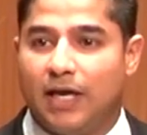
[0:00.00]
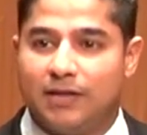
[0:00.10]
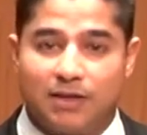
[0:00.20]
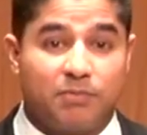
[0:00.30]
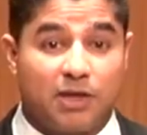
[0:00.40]

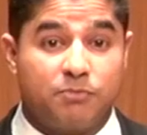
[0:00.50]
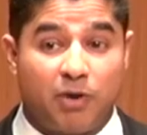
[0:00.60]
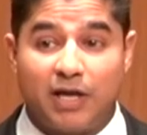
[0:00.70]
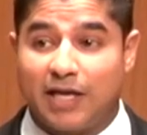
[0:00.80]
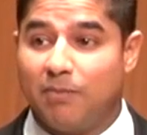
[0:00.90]
And sometimes
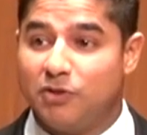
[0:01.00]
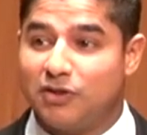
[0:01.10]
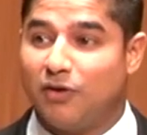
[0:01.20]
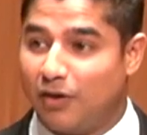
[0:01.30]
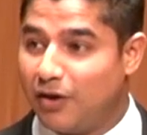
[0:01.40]
Brad can be
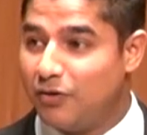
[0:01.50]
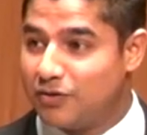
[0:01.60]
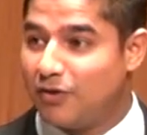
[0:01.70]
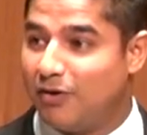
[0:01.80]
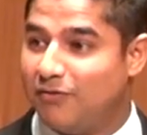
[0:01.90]
subtle. I know
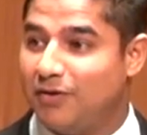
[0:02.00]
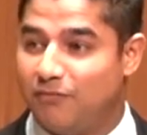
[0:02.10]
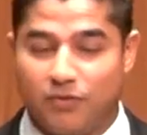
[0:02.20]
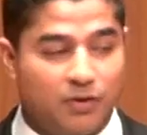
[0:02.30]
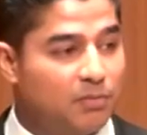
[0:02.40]
it's hard
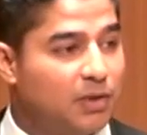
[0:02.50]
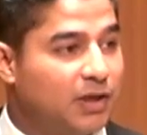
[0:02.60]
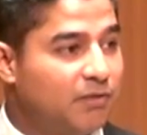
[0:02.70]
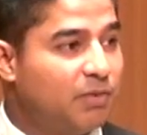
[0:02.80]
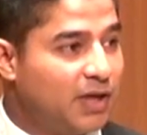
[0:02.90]
for you to
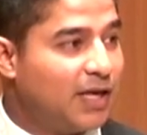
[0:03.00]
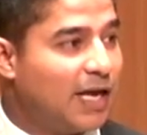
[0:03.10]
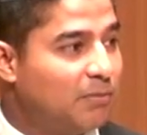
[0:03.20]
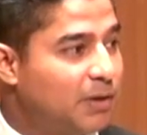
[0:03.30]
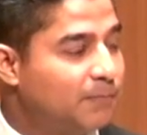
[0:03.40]
believe, but he
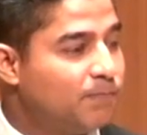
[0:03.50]
can be.